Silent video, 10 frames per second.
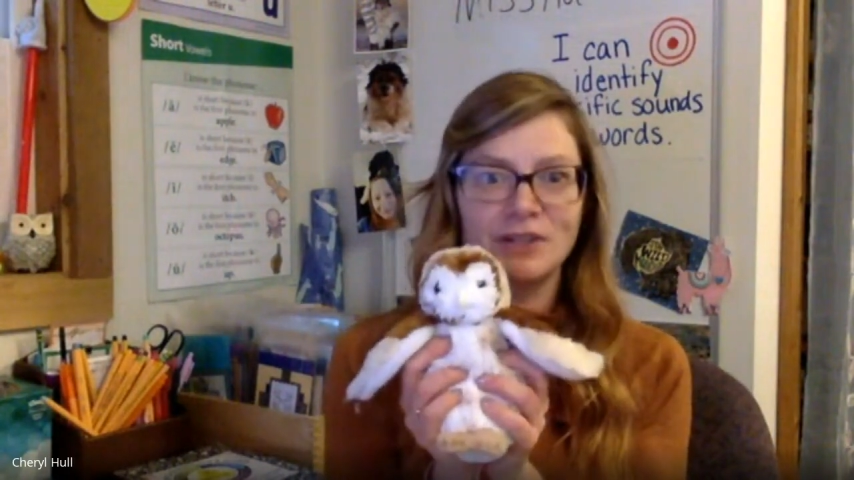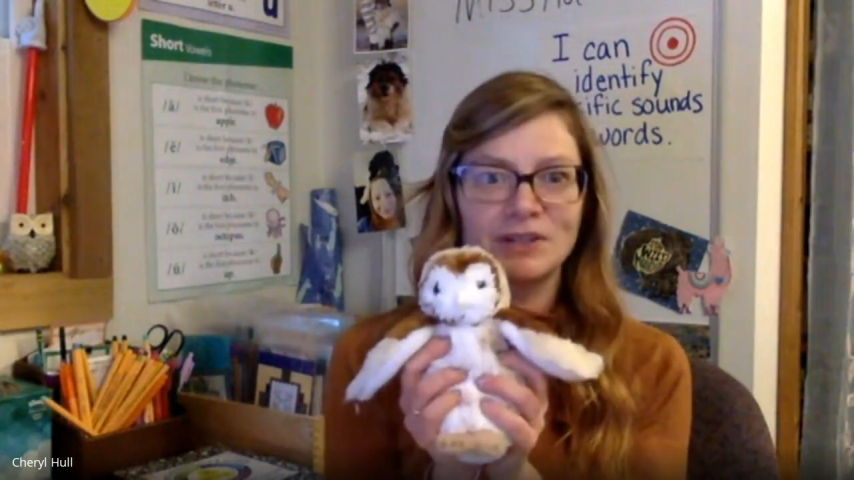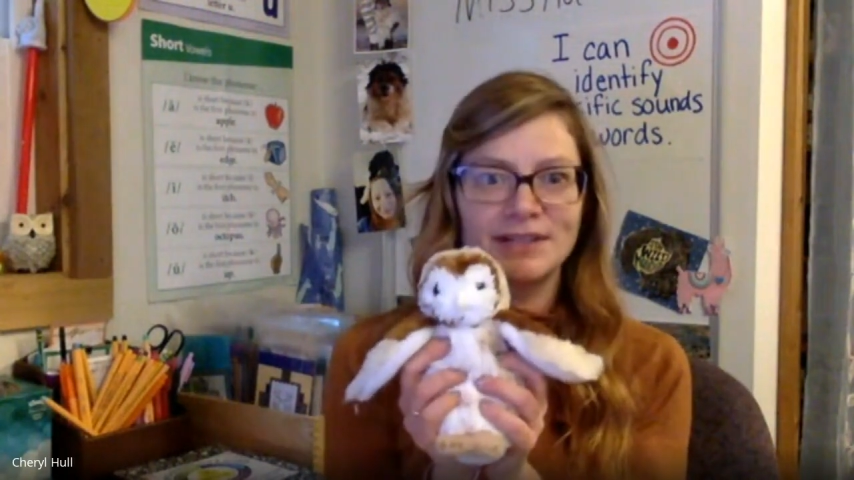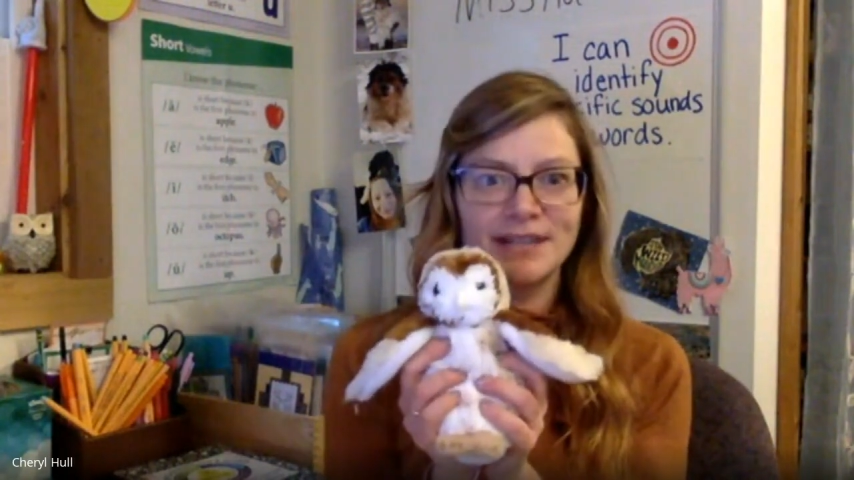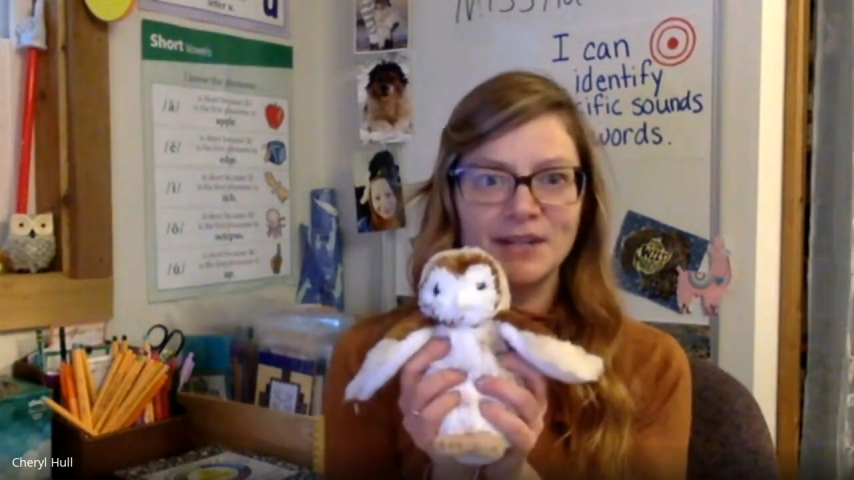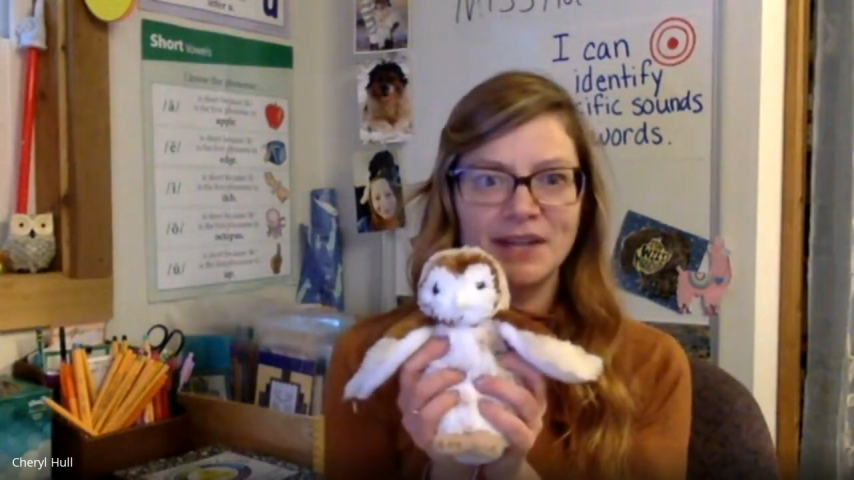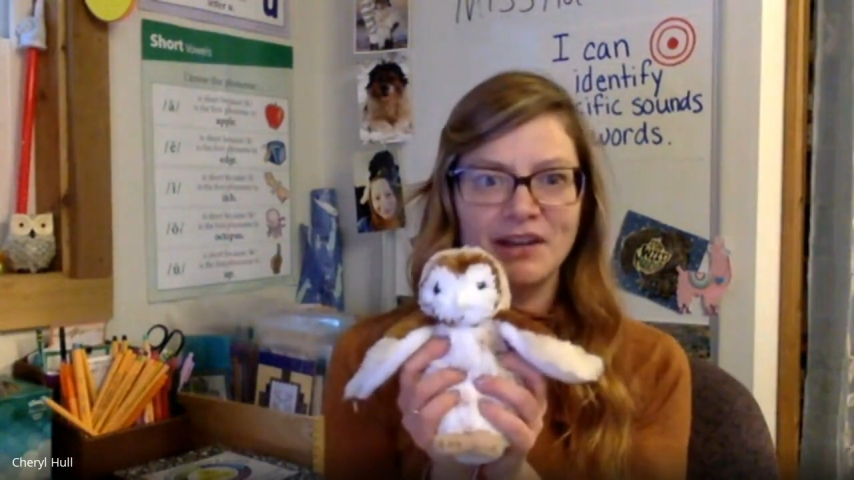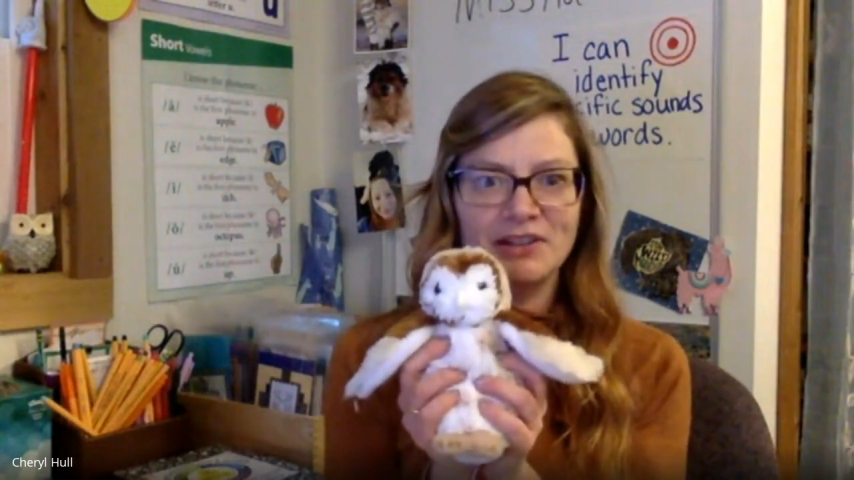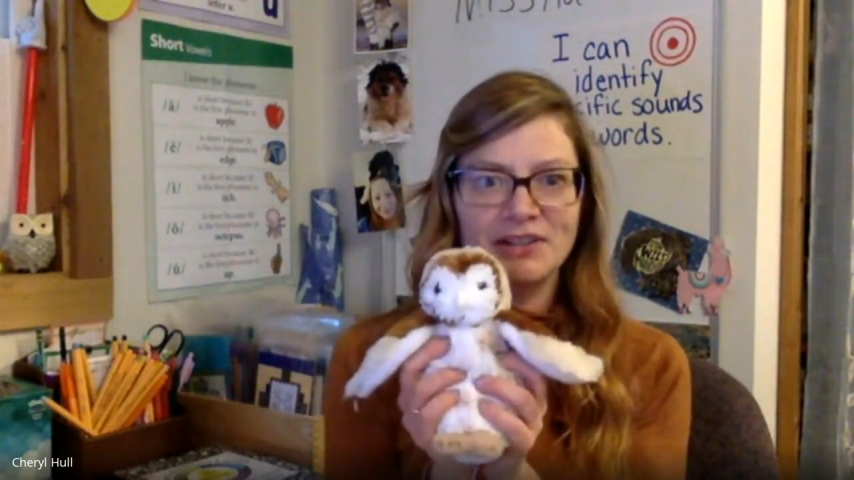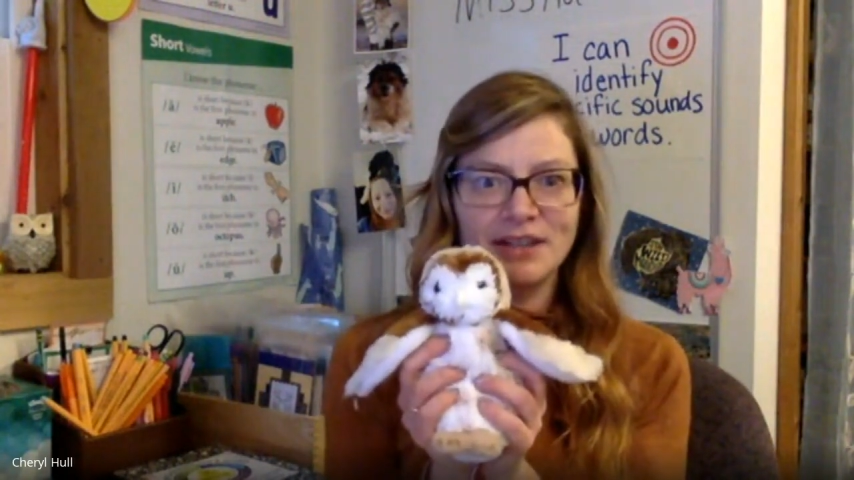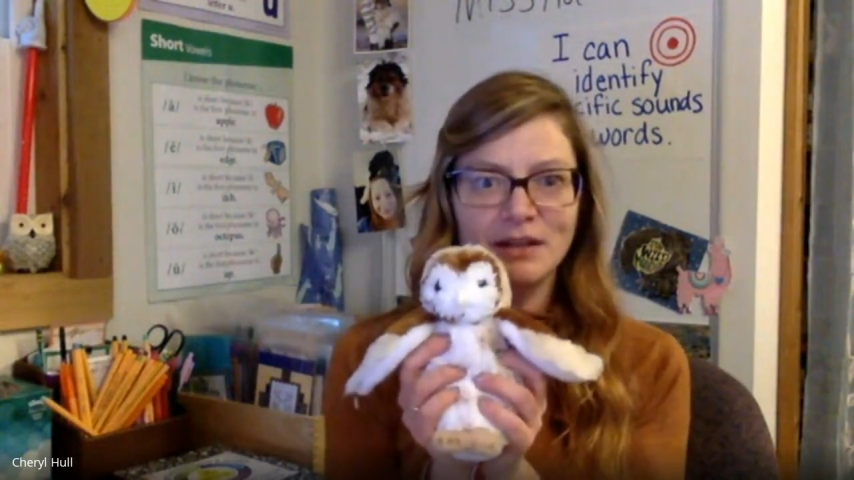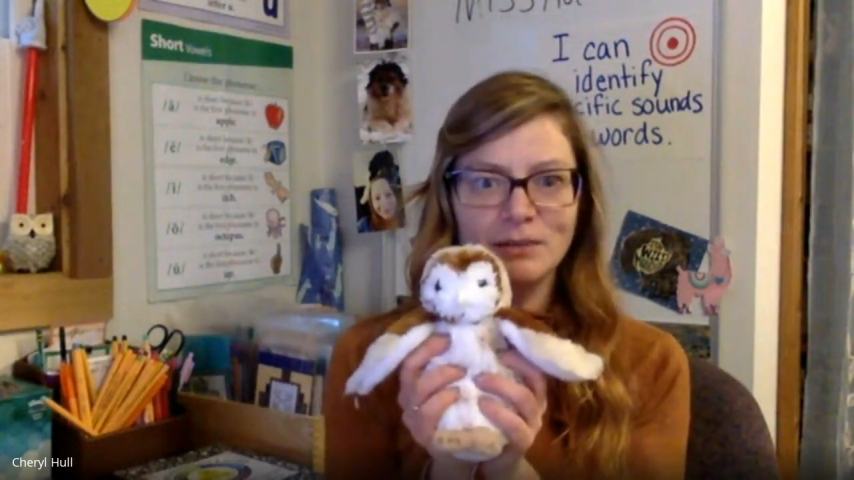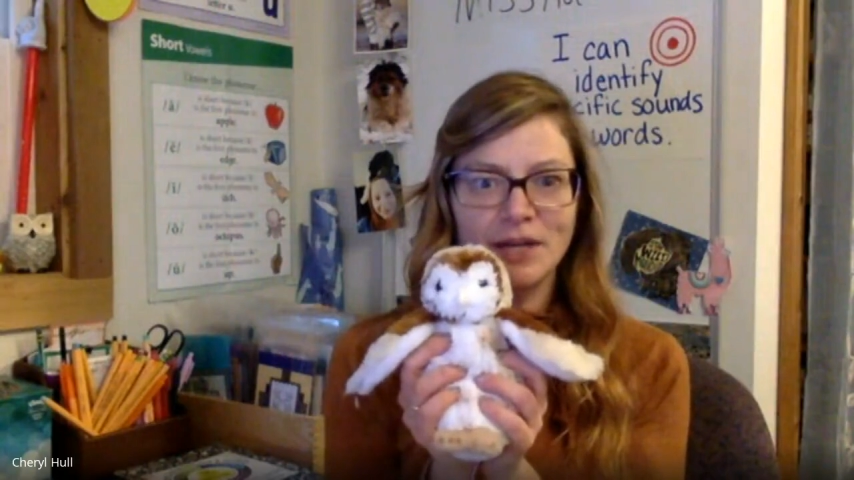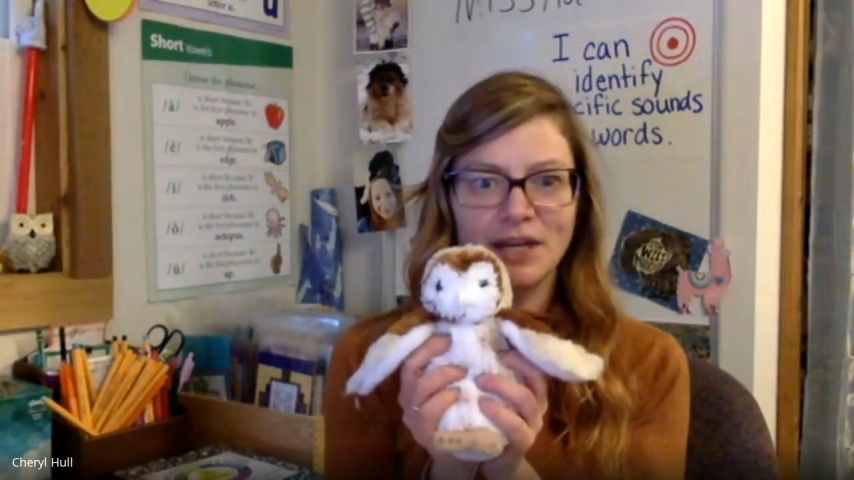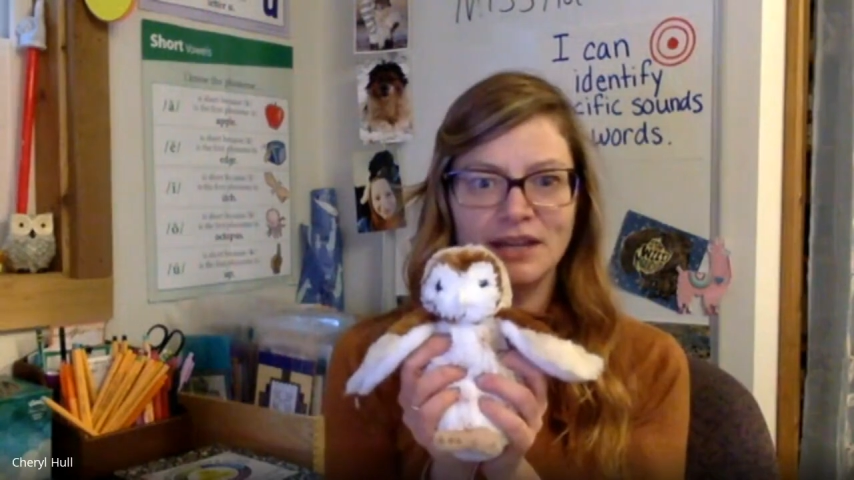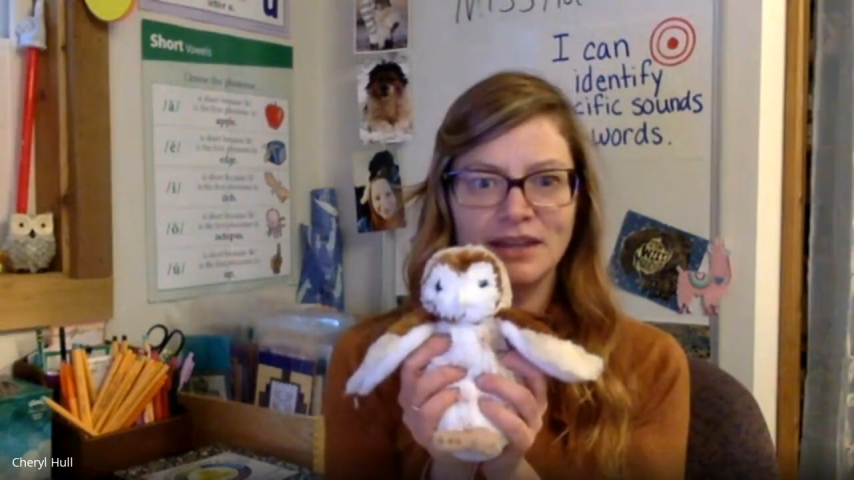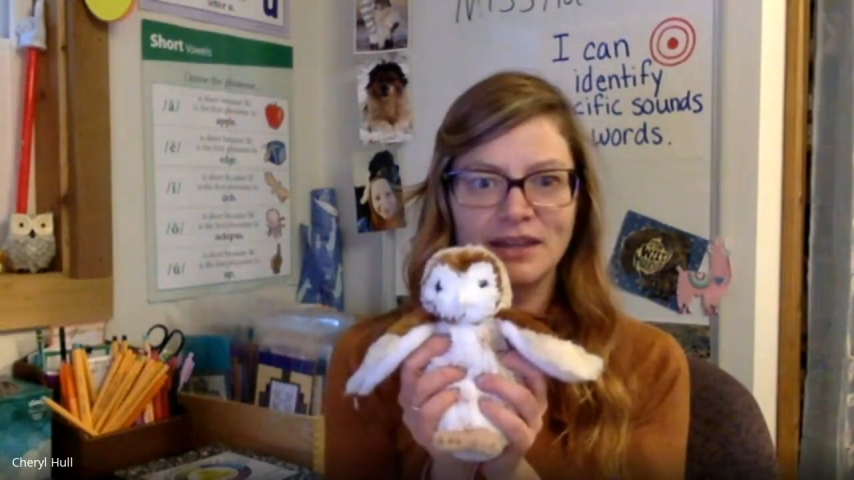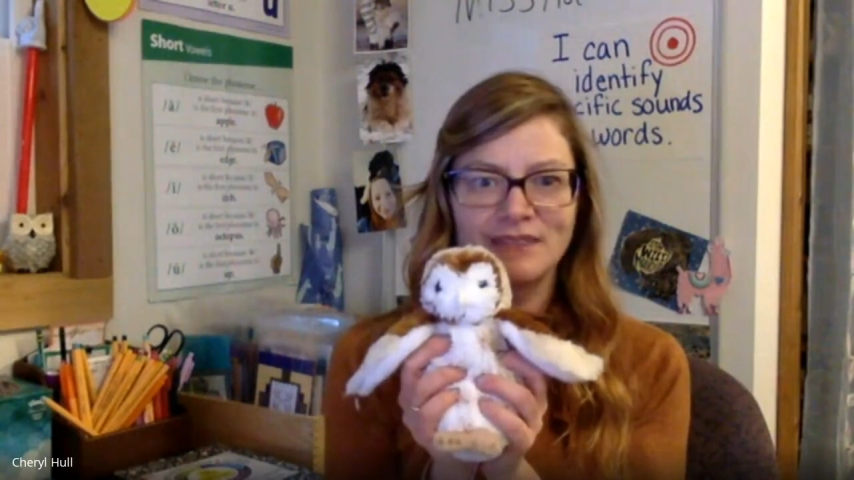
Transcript: first sound they all start with.